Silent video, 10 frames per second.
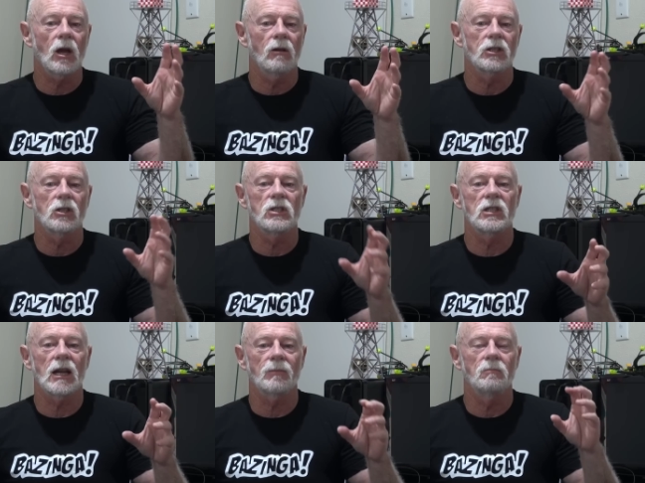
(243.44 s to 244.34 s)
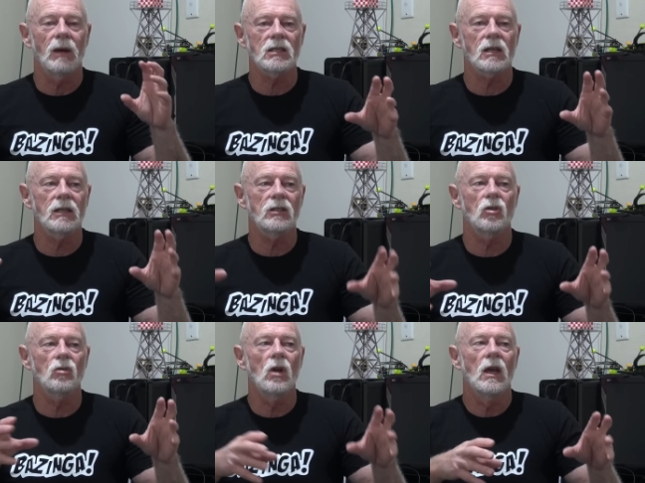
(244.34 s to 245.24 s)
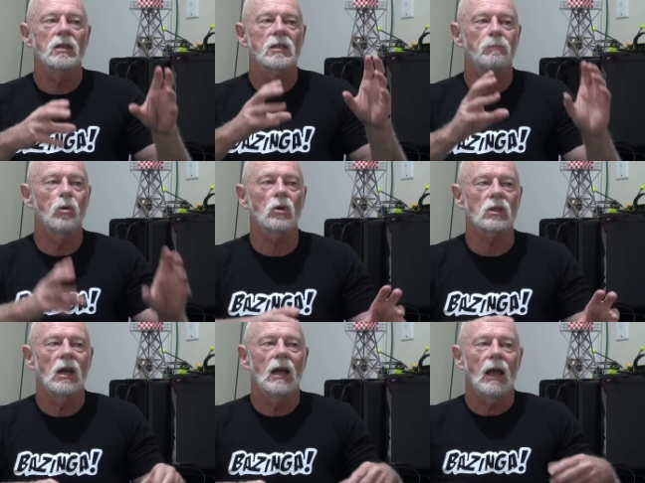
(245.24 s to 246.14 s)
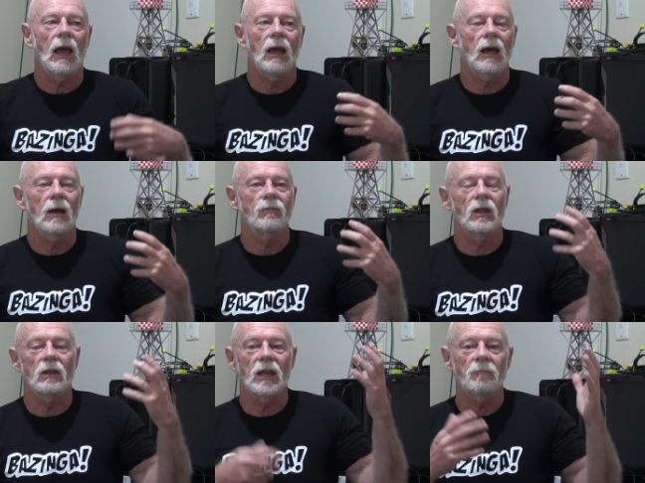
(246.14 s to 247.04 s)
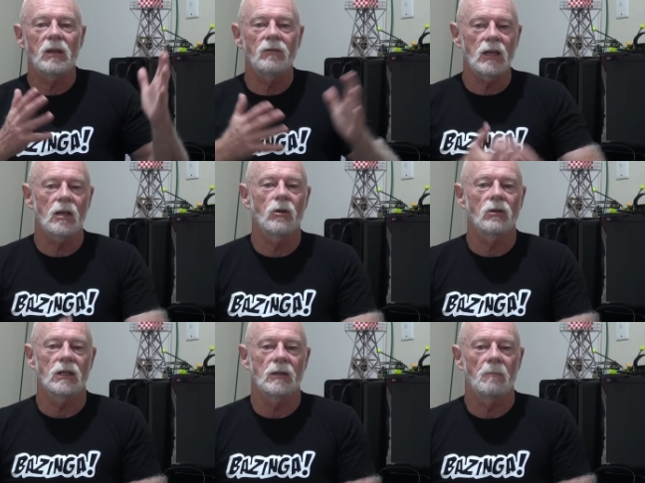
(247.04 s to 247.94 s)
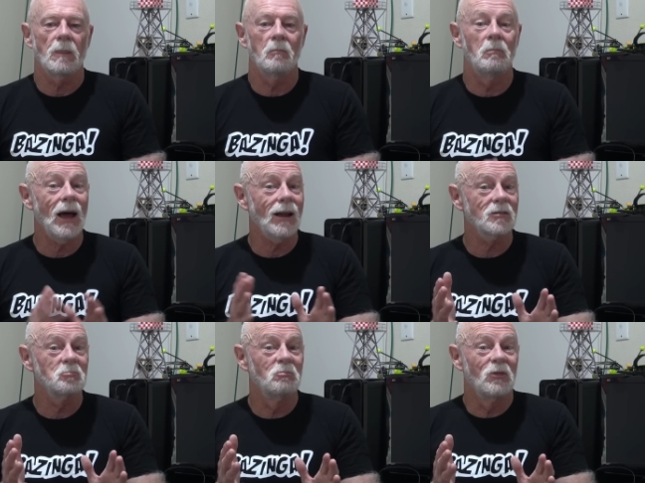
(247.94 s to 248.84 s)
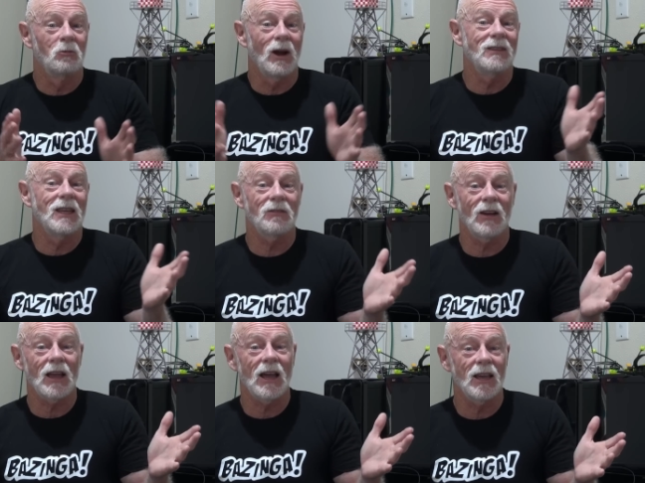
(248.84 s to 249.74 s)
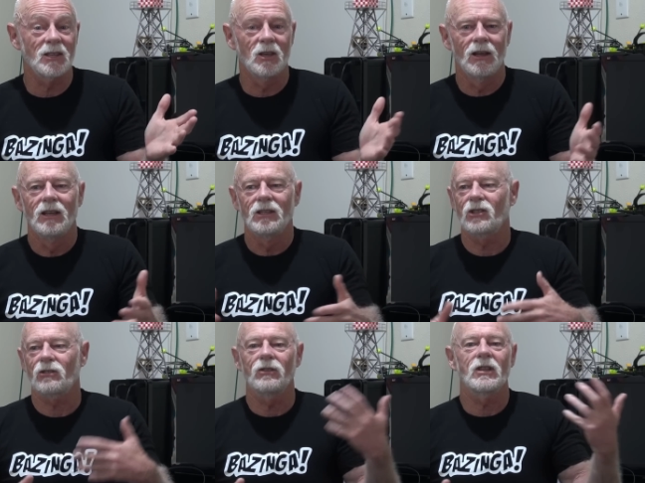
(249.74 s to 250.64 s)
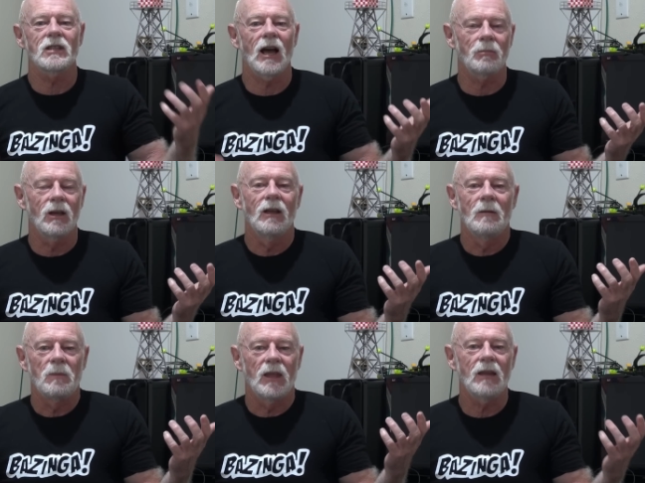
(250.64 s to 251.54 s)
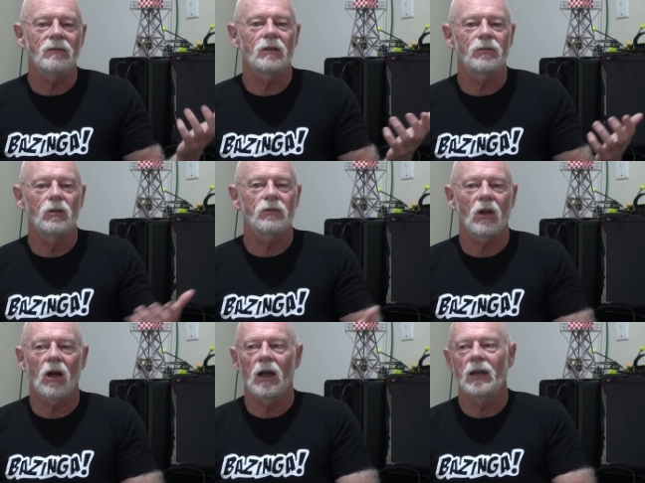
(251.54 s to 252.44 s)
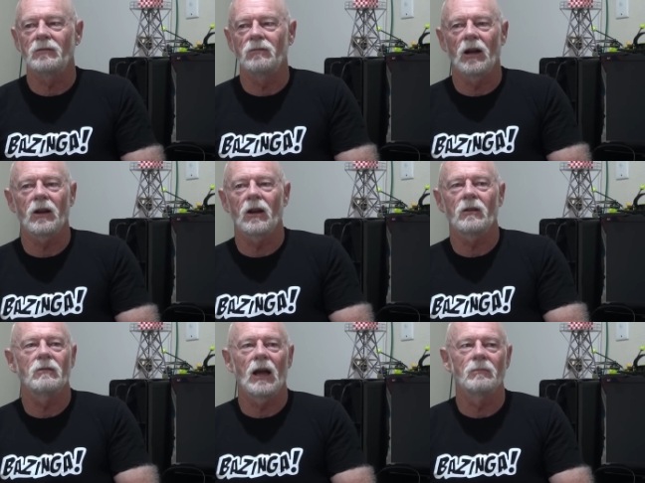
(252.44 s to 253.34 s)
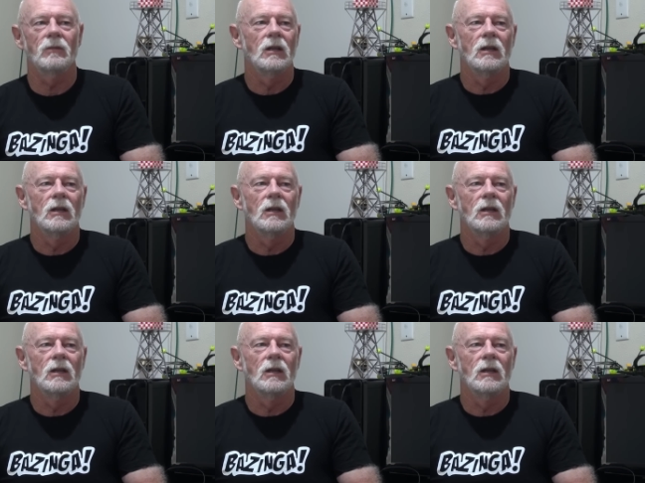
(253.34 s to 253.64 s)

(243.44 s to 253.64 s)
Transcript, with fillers: Coalition was set up basically to support the FPV community, but the way the FAA has screwed this up, even if you fly, I don't know,